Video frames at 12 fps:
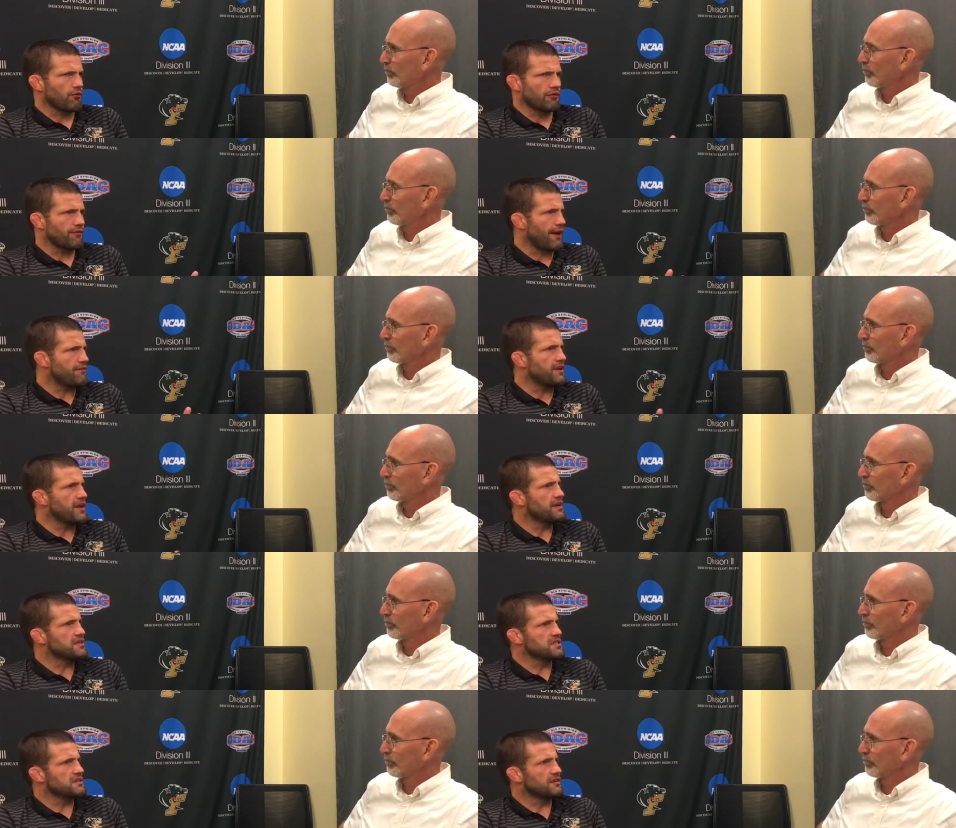Speaker 1: four or five
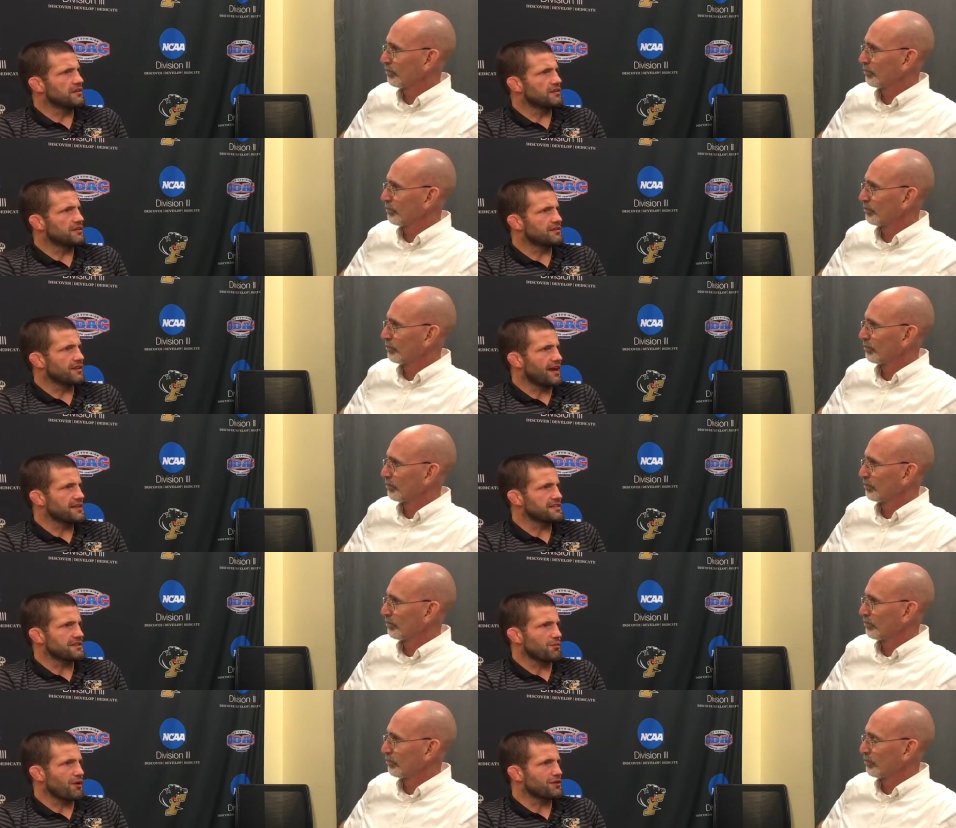days and, and it's nice.
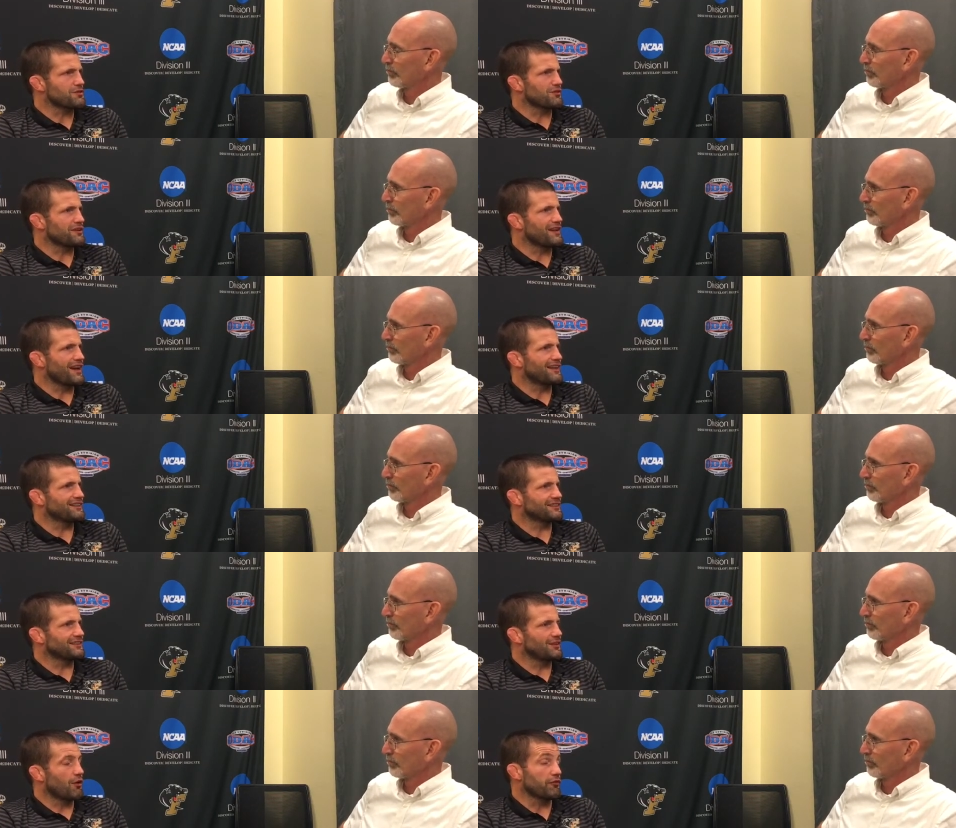The weather's really nice,
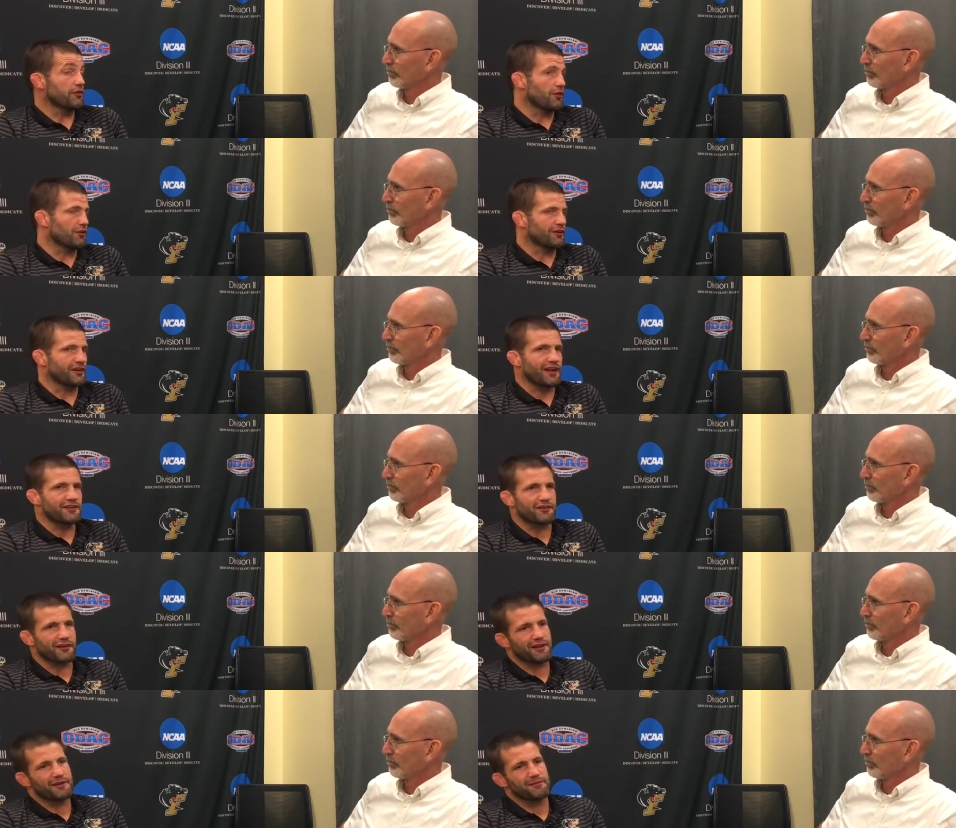and hopefully no hurricanes or
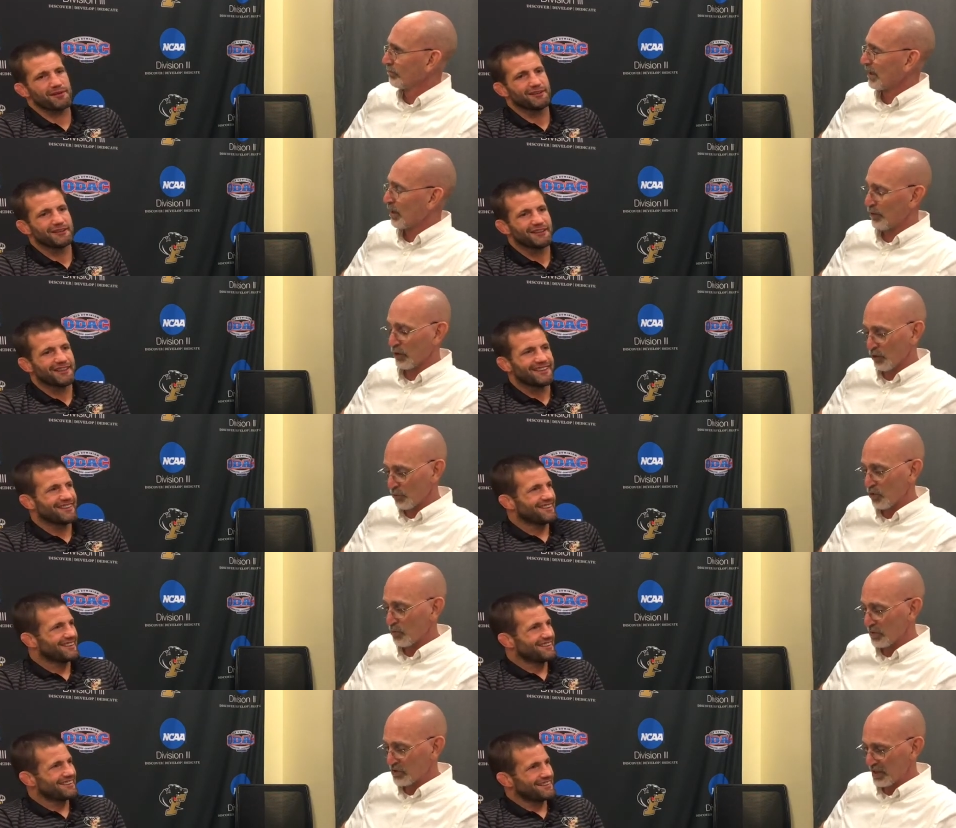anything. But I've heard
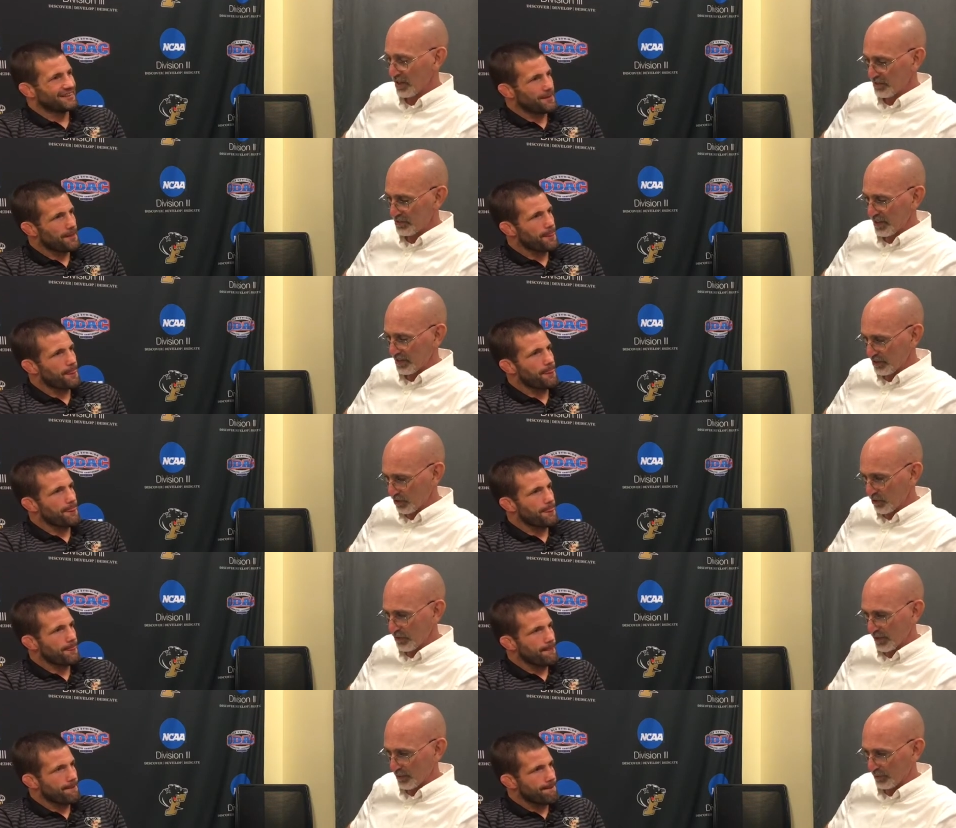
Speaker 2: rumors that it's that it's a
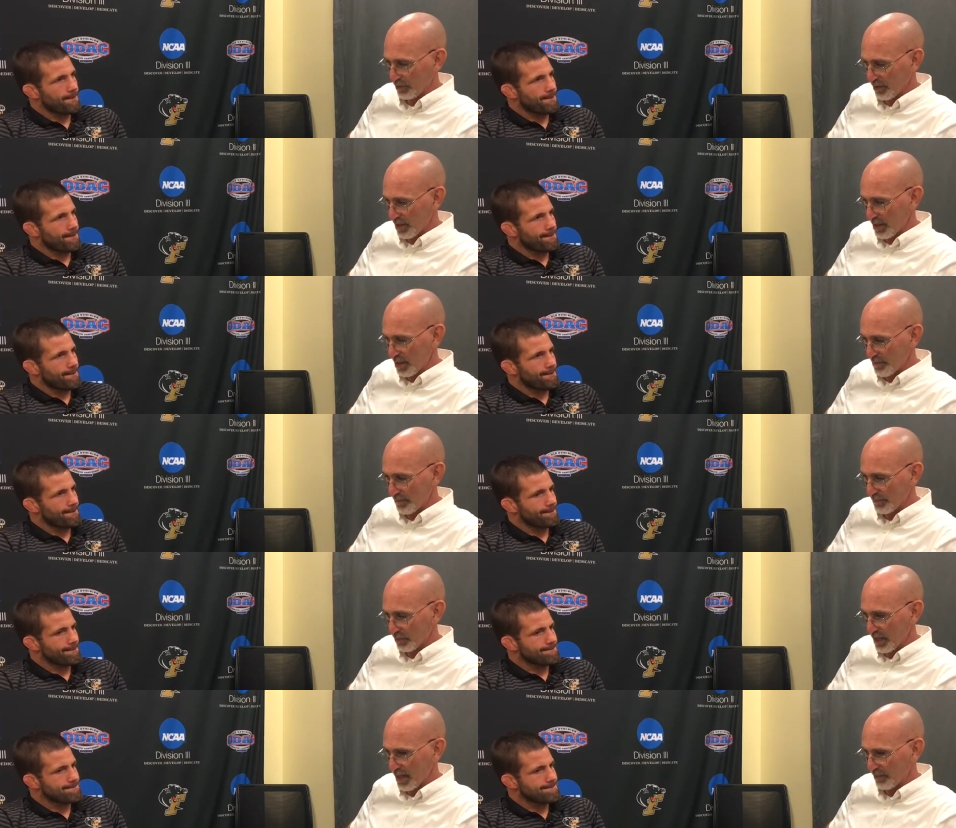good thing for um,
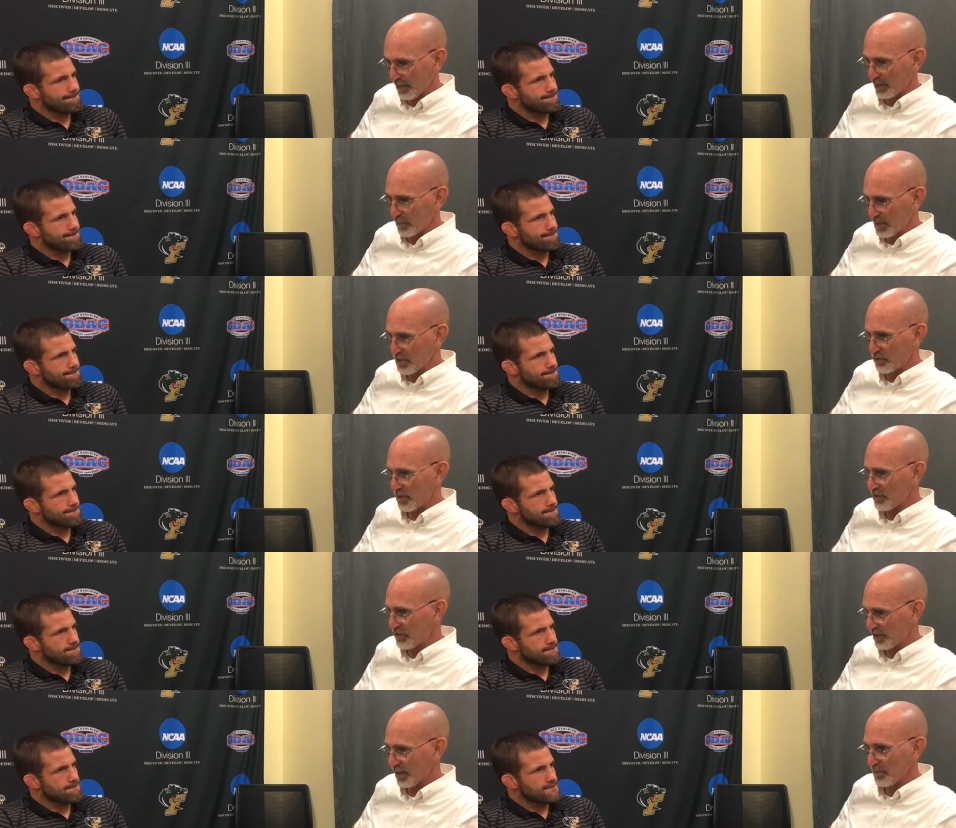for athletic administrators
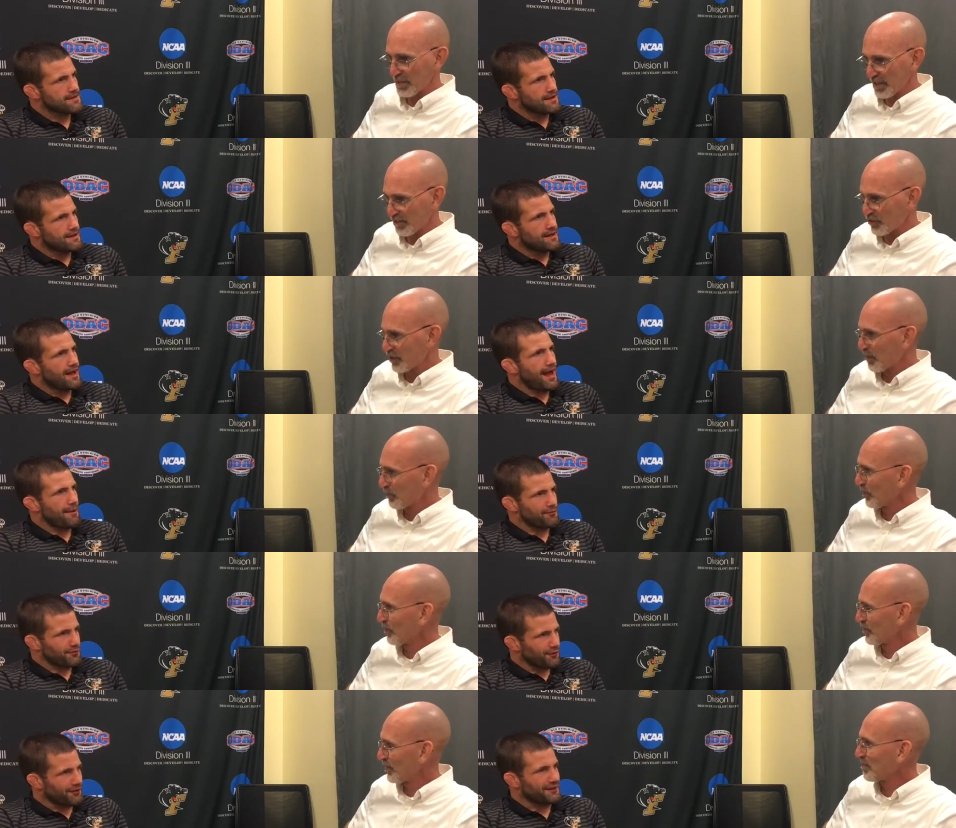to come down to chaperone
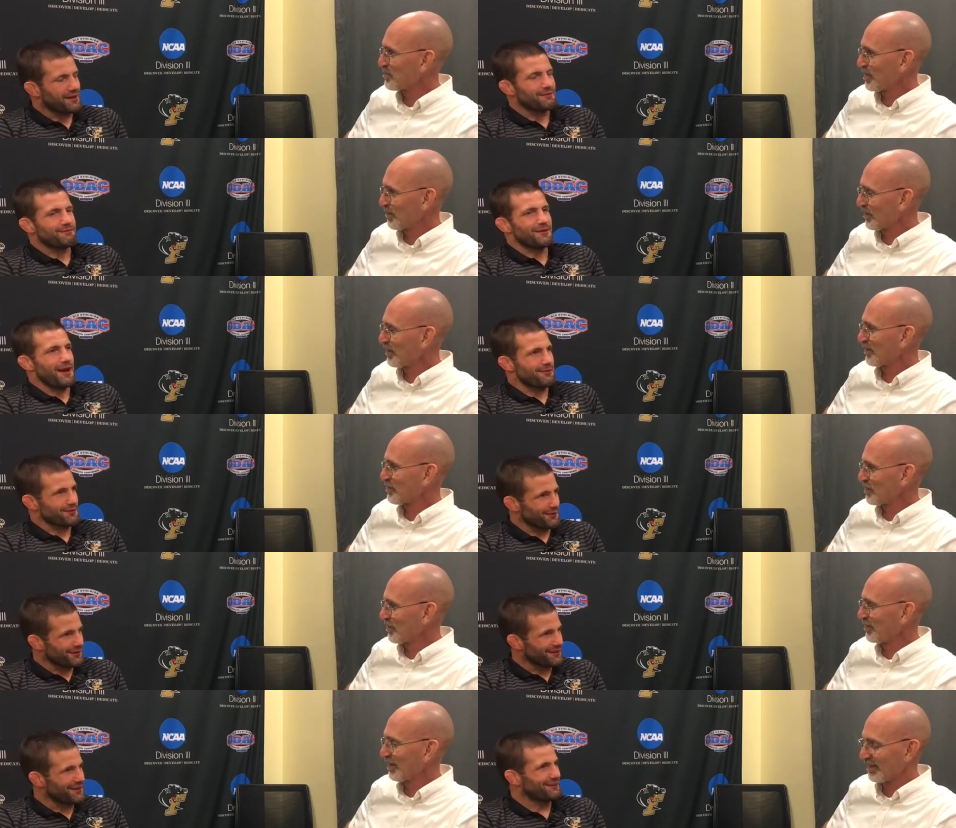absolutely, the teams yep, and everything.
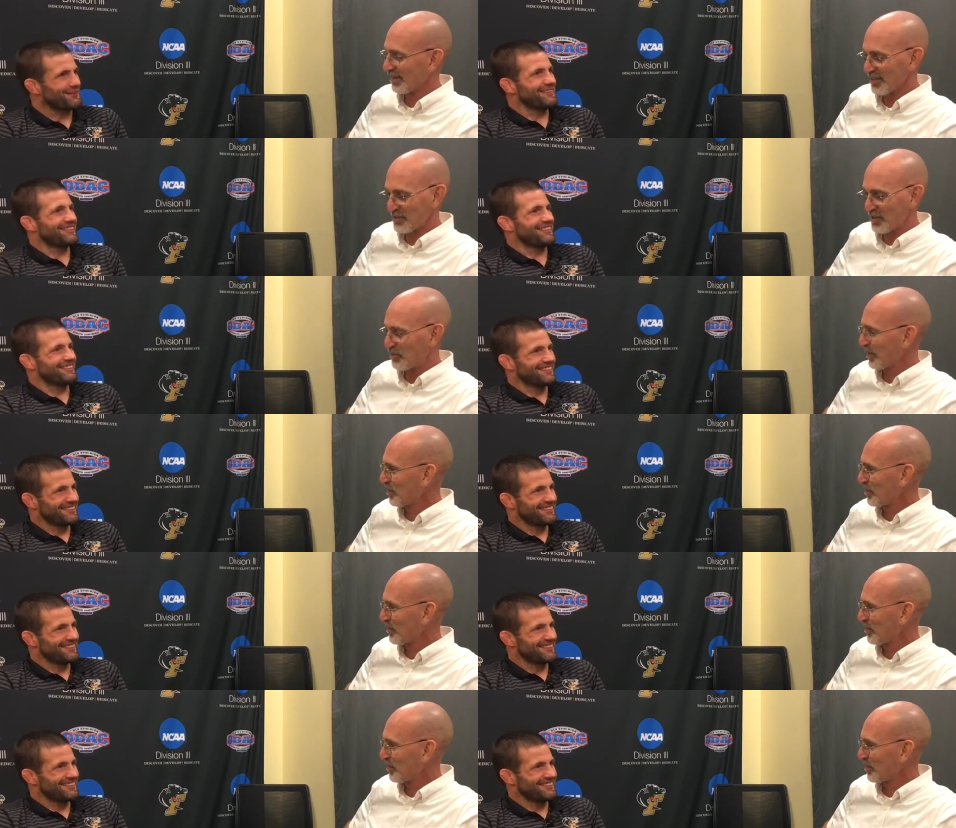Absolutely, so yep. I'll, I'll, see if I